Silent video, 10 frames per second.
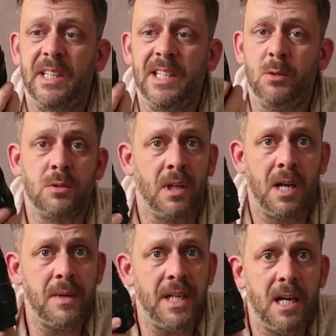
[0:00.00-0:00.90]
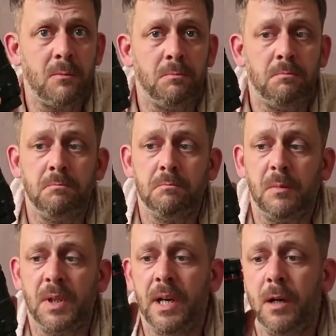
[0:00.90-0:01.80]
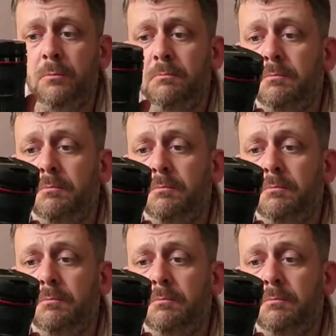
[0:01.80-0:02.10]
It doesn't let me down. You know,